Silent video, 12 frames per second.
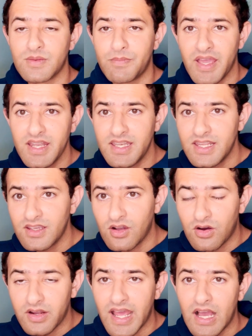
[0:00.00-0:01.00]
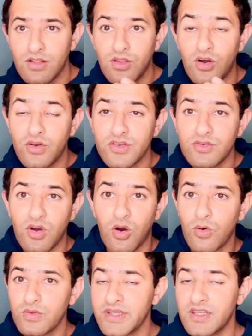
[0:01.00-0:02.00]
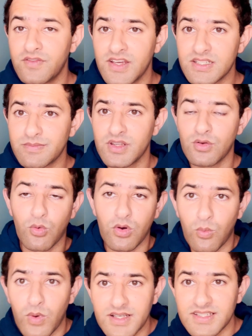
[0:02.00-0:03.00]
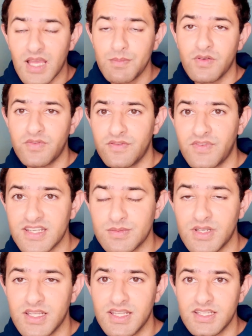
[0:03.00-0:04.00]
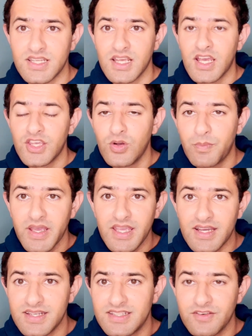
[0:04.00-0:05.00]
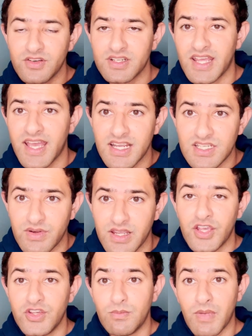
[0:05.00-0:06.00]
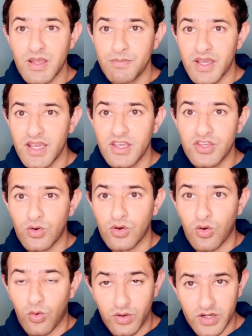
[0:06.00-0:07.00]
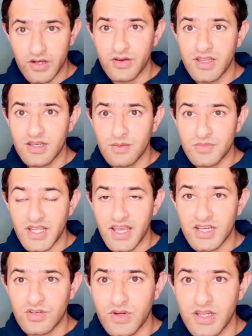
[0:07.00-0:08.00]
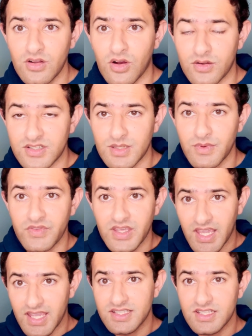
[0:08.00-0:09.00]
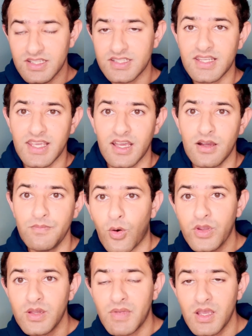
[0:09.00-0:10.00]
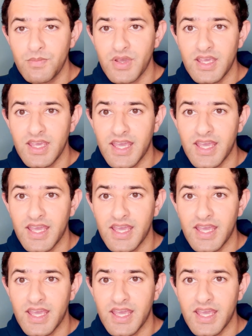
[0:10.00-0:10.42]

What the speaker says: depending on how long you hold the investment or what type of investment it is, you'll pay a different tax rate. You might pay your ordinary income tax rate on some of the gains in this account, or you might pay